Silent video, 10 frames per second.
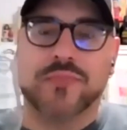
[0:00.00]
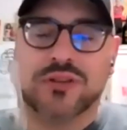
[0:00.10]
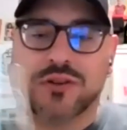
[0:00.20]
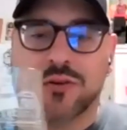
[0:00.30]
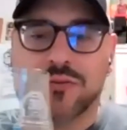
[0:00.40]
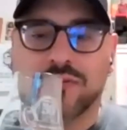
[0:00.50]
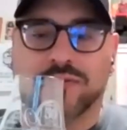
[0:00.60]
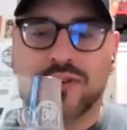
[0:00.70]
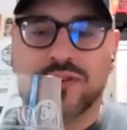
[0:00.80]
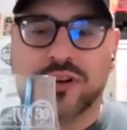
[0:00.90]
So
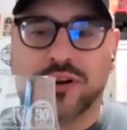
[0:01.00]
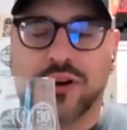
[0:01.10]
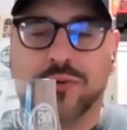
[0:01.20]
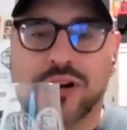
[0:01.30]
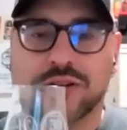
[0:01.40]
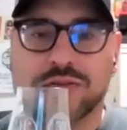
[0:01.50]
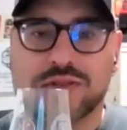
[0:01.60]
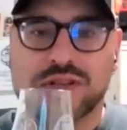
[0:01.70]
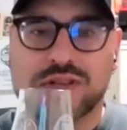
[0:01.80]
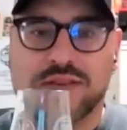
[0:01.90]
first thing you're going to want to do
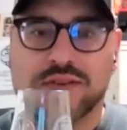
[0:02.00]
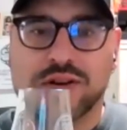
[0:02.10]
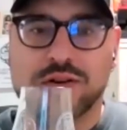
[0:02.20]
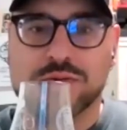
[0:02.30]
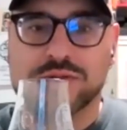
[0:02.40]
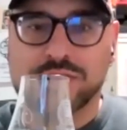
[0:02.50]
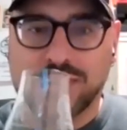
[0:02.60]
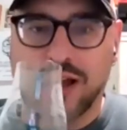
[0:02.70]
is just give it a nose.